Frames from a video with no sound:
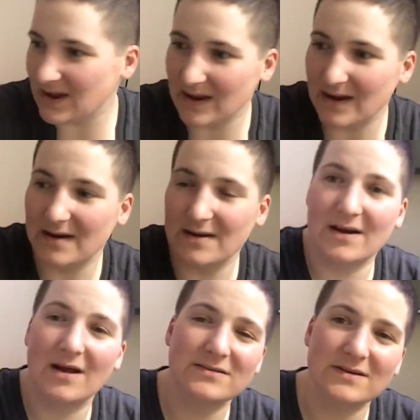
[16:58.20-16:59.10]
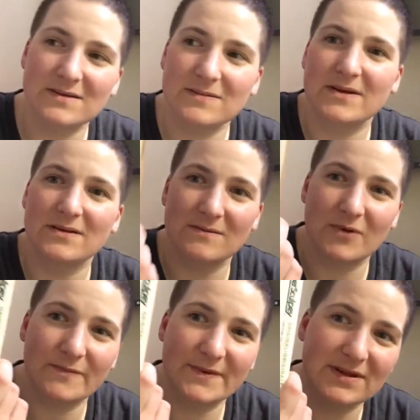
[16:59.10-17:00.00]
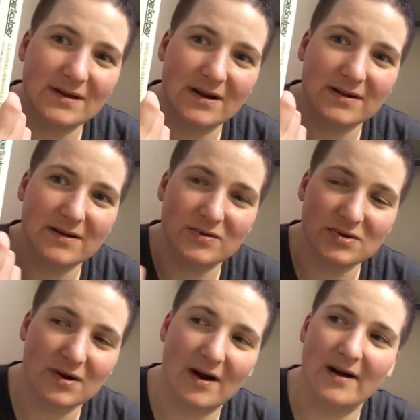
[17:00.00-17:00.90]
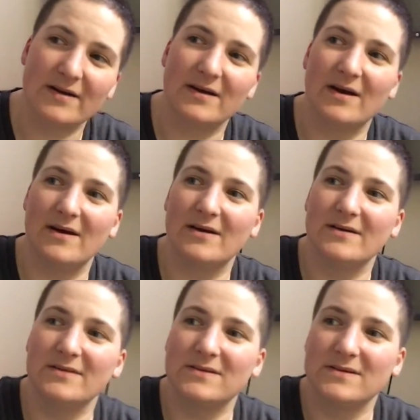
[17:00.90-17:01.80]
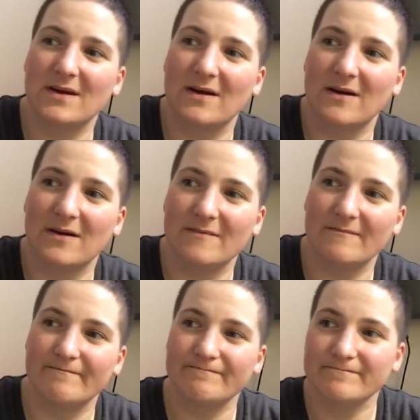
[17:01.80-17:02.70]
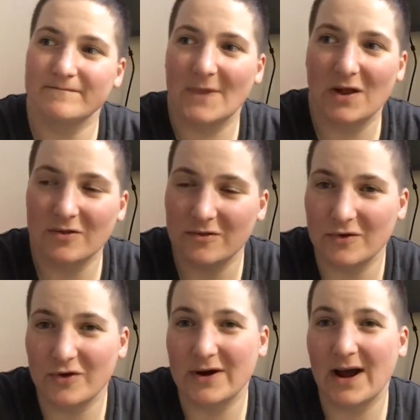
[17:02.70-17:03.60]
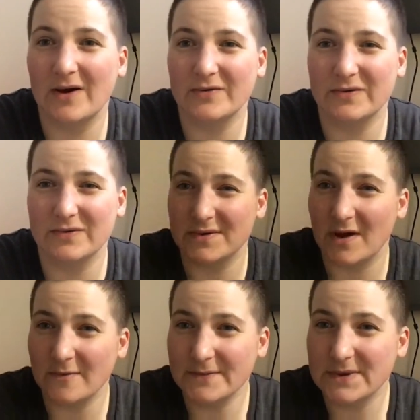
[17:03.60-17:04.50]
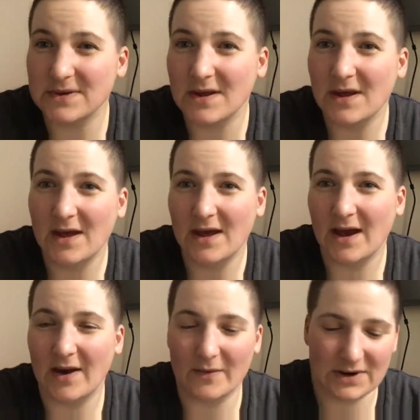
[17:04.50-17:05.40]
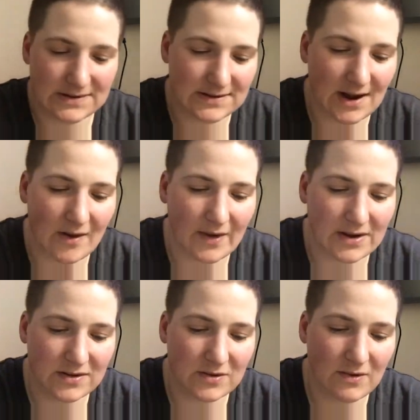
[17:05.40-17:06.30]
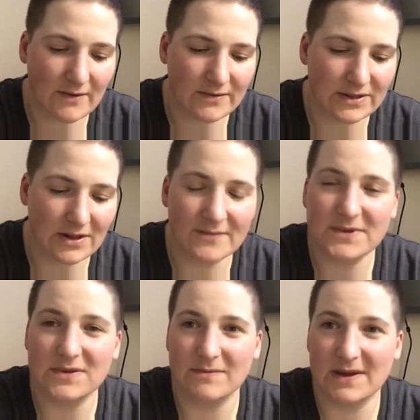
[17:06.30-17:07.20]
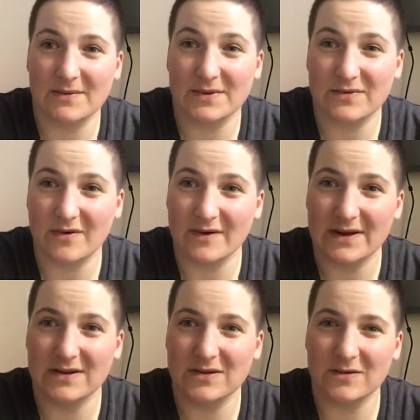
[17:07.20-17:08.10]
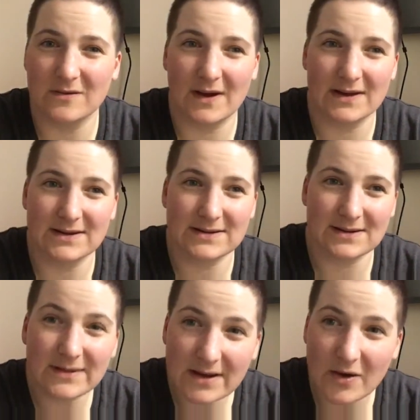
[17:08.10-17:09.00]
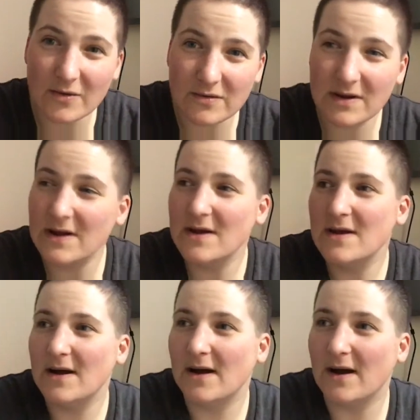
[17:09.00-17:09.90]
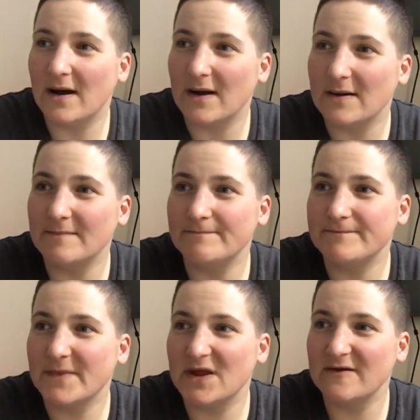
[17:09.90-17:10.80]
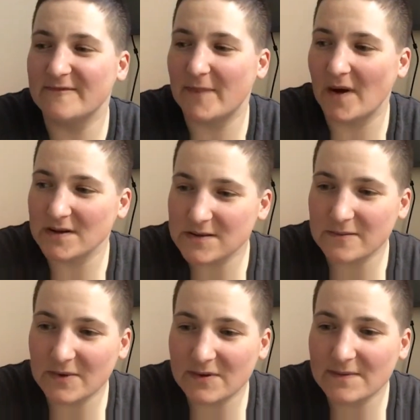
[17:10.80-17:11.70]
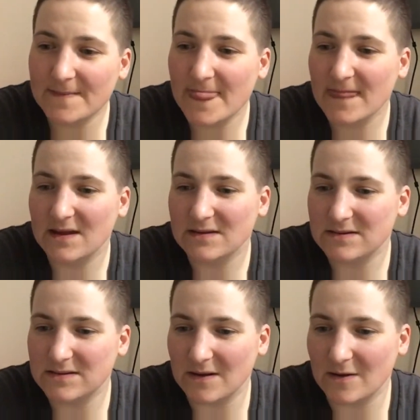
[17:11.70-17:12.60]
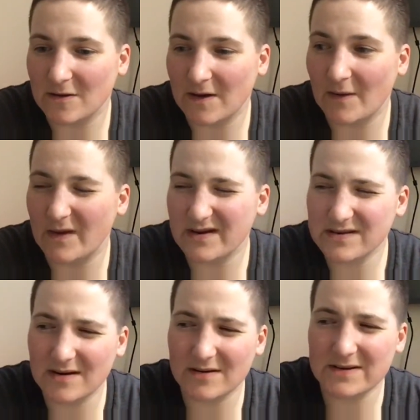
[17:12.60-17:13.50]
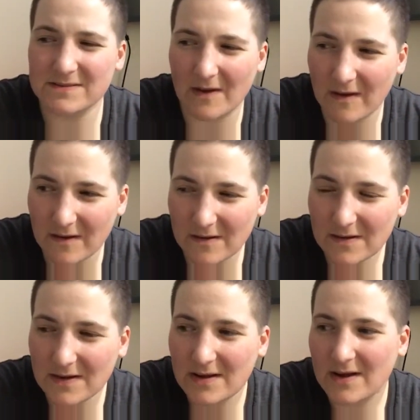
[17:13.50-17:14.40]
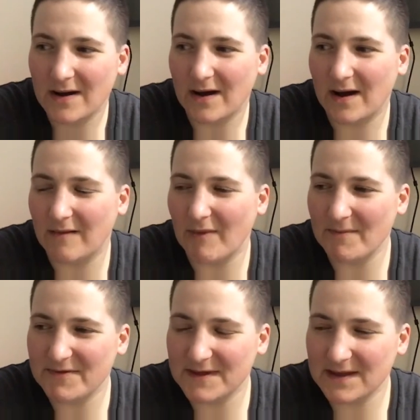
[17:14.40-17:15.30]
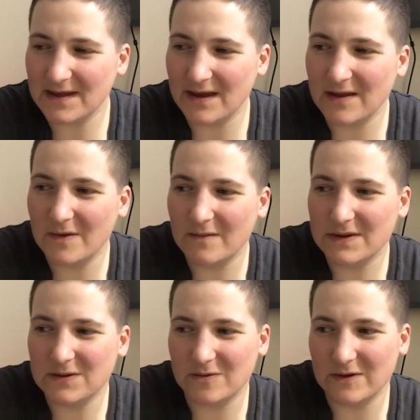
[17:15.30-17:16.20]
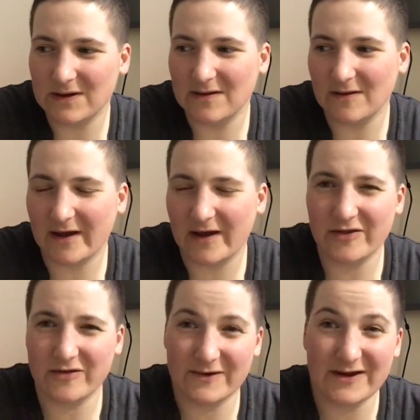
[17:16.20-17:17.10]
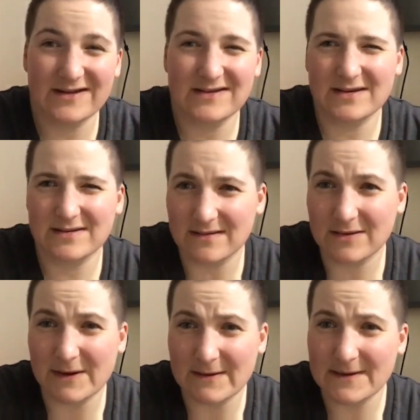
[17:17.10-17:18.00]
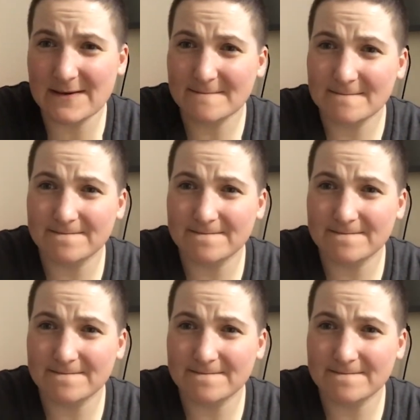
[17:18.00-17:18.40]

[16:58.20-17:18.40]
and I got this because I'm hoping that I can try and um, learn how sculpt. I want to see how I do. I would love to, to be able to turn it into a silicone um, if possible. So I want to start small. Um, I'm thinking anywhere between like a 3 to 6 inch baby